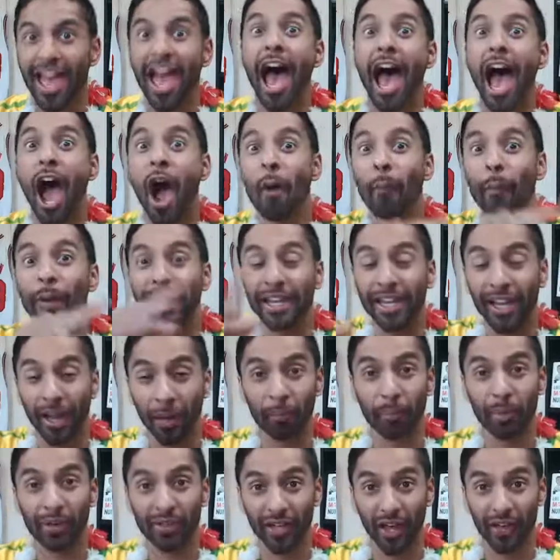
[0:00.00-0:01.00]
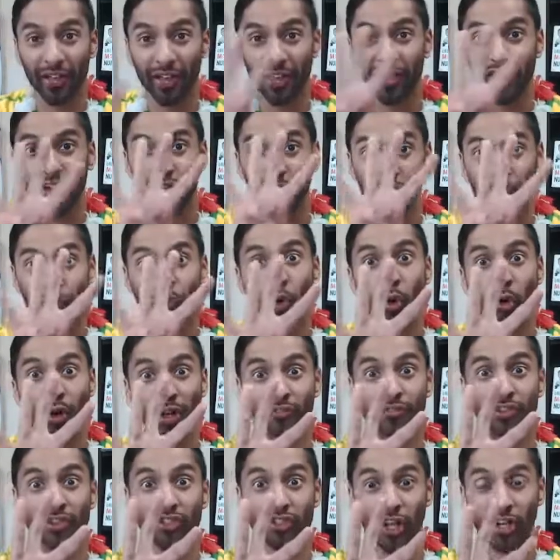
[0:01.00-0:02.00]
How many numbers are there? There are 4
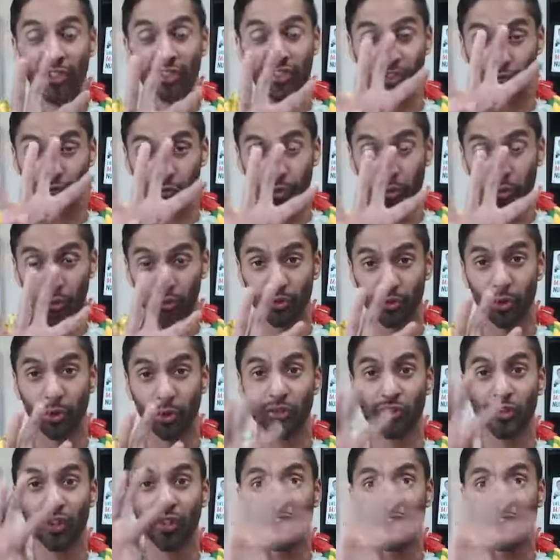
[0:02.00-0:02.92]
different judges, 4 scores.